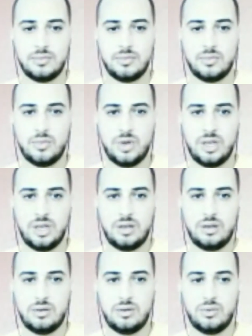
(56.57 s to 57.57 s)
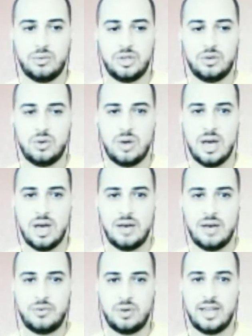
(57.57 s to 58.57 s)
we we do have few
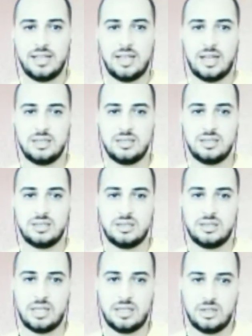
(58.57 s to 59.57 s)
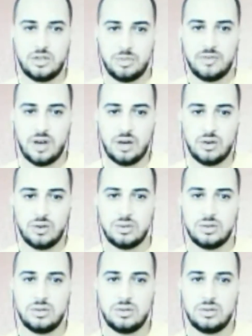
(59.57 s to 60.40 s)
guidelines that need to be followed